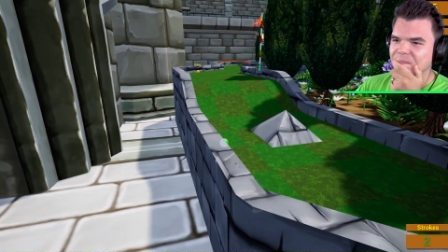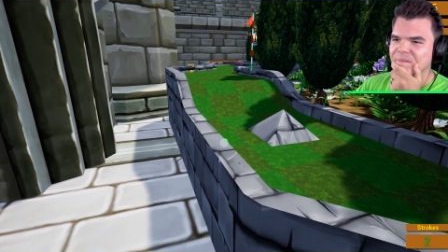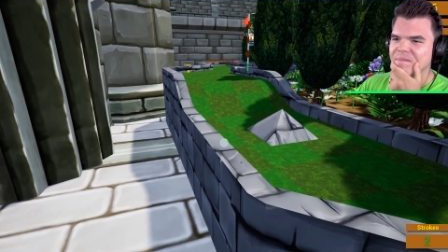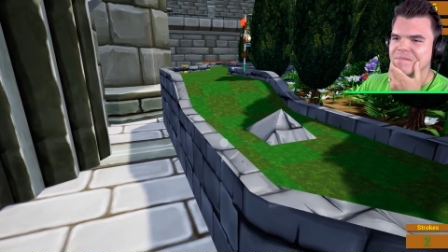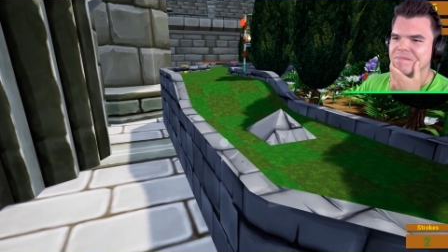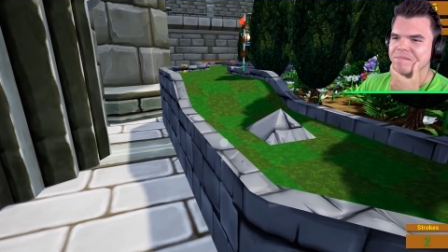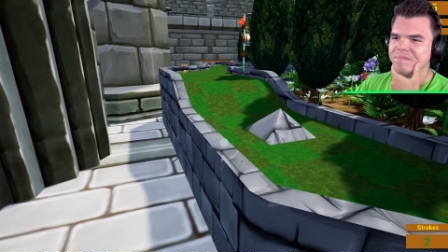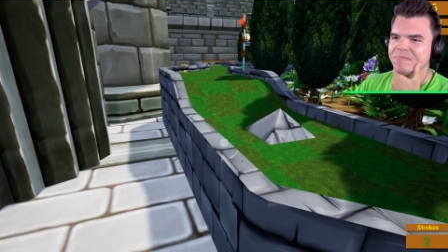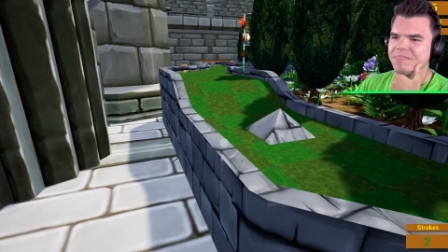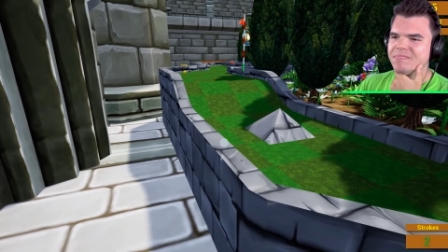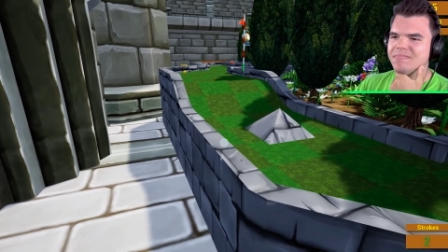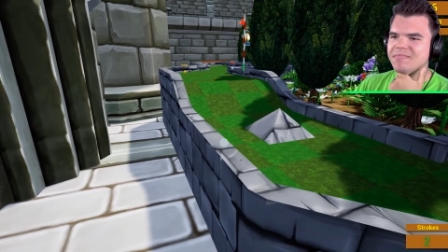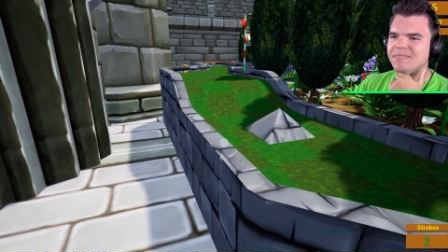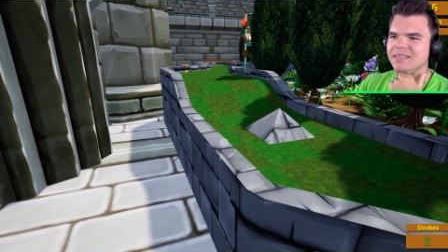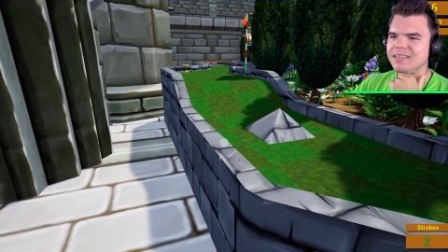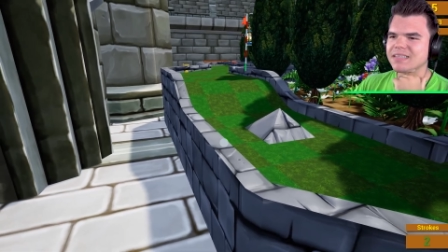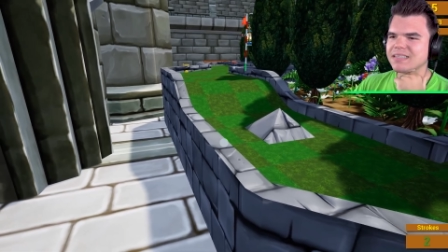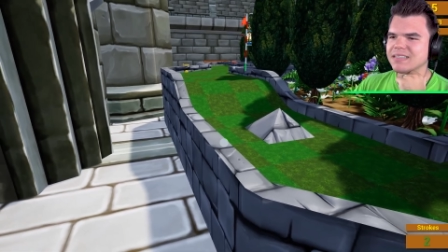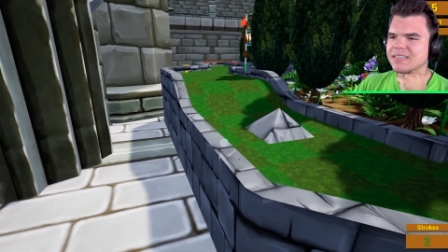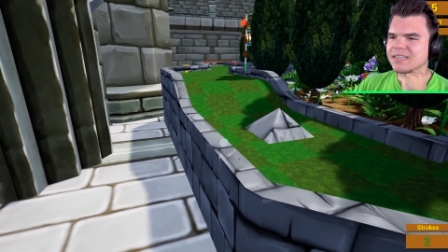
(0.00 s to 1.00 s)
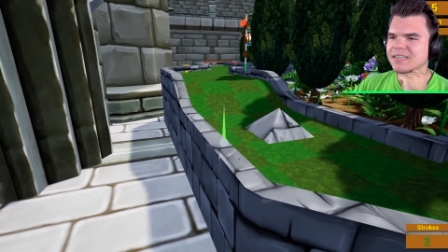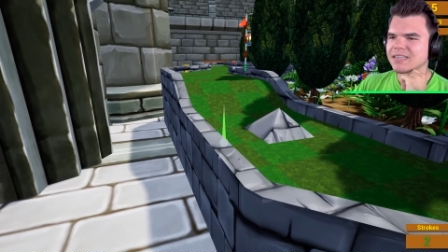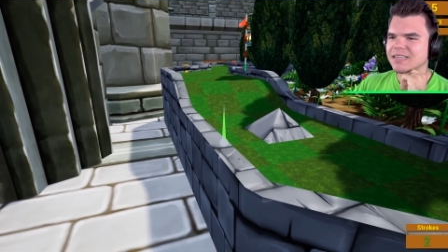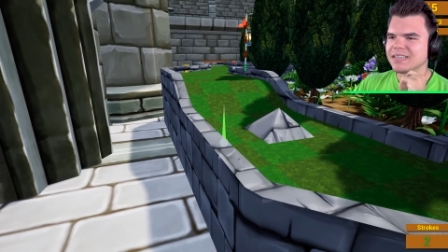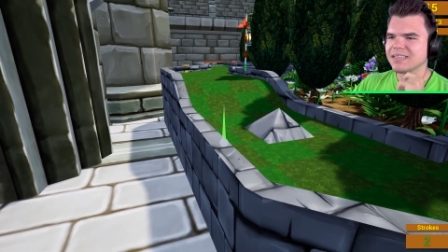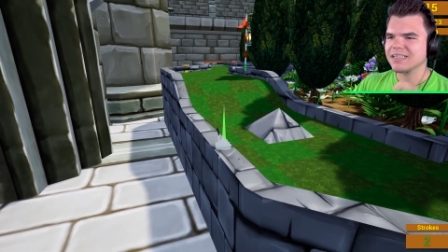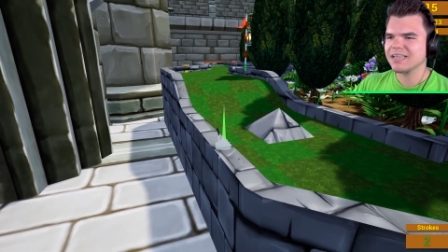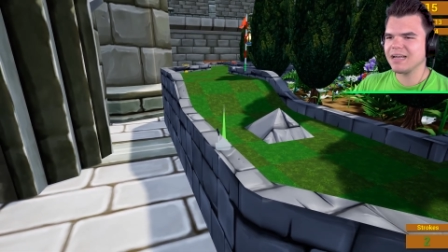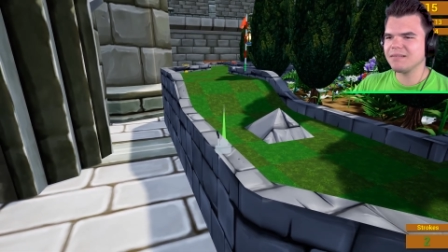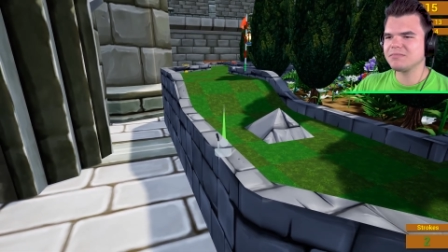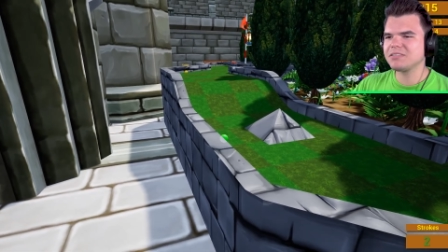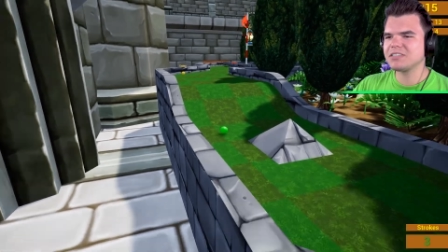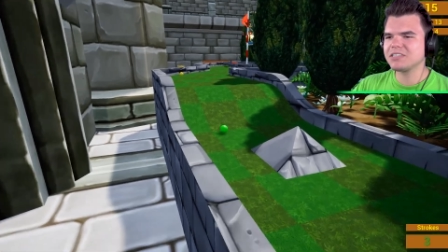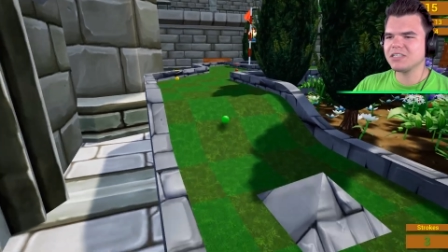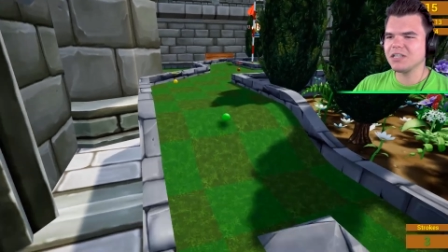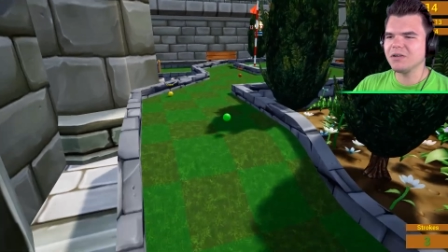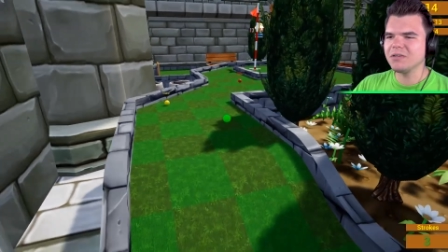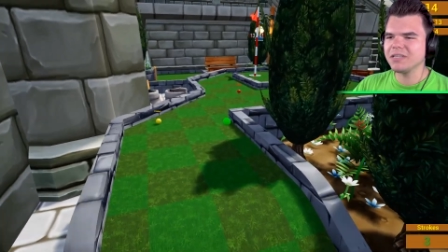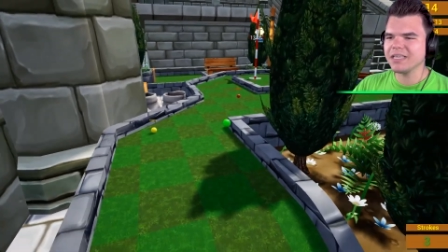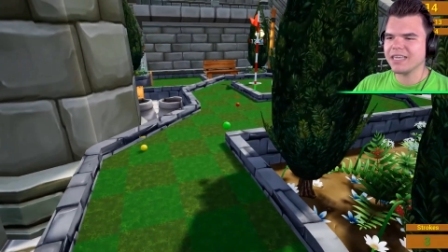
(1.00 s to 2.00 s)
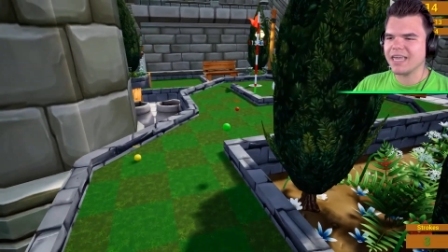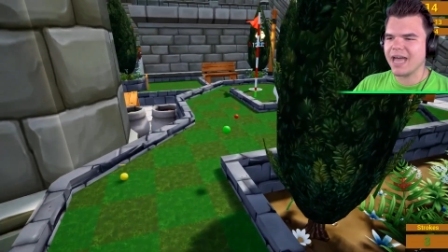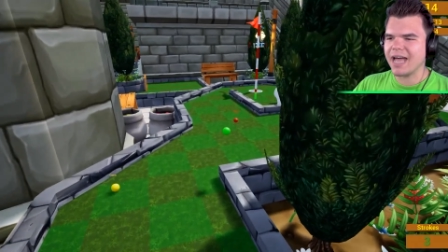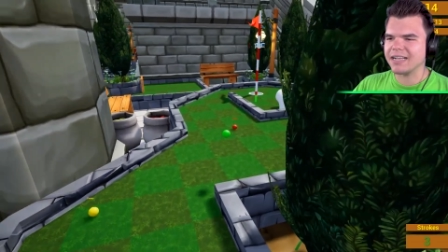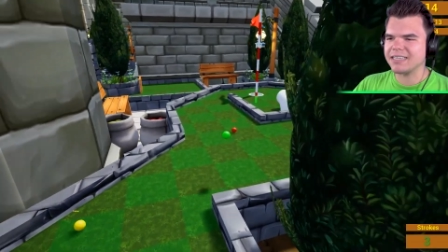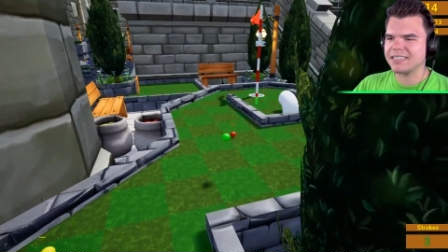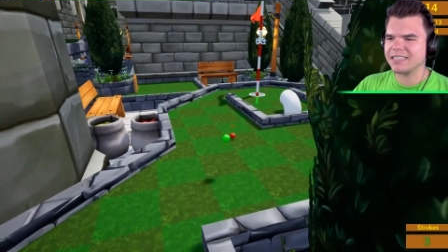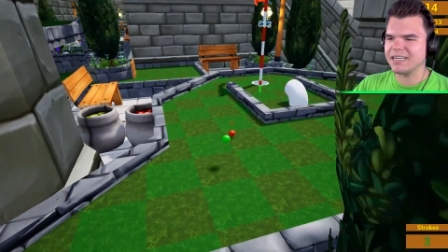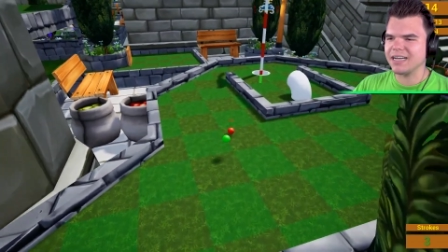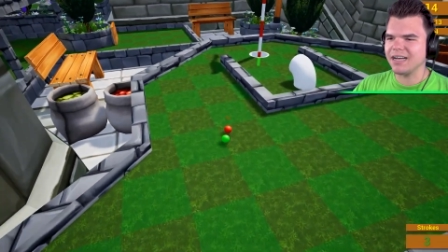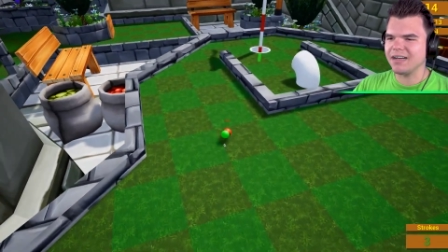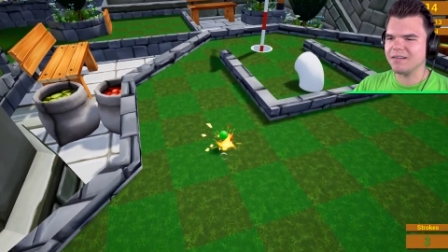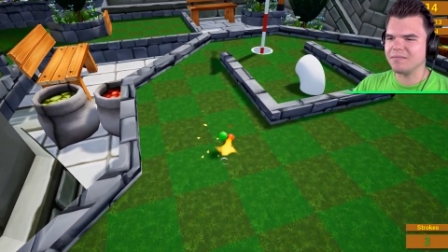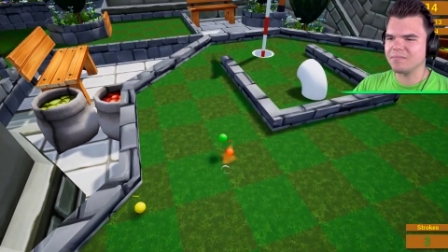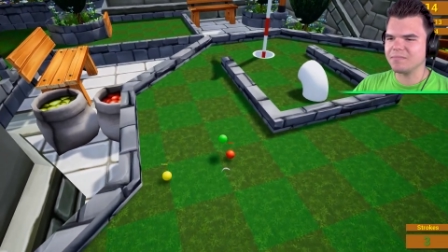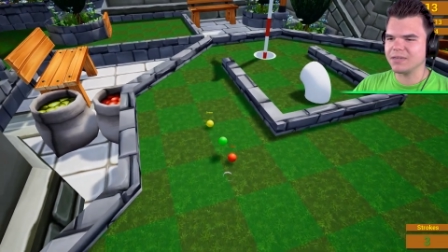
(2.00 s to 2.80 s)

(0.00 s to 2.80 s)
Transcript: something. I'm slowly catching up,